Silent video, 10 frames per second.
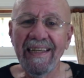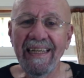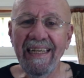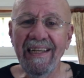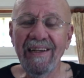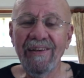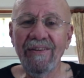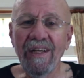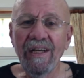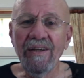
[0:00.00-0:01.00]
in, is
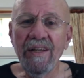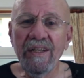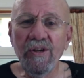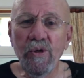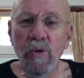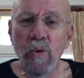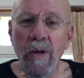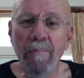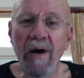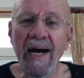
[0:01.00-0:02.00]
The Dude
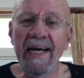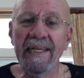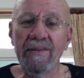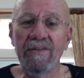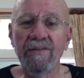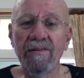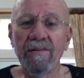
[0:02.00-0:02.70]
Abides.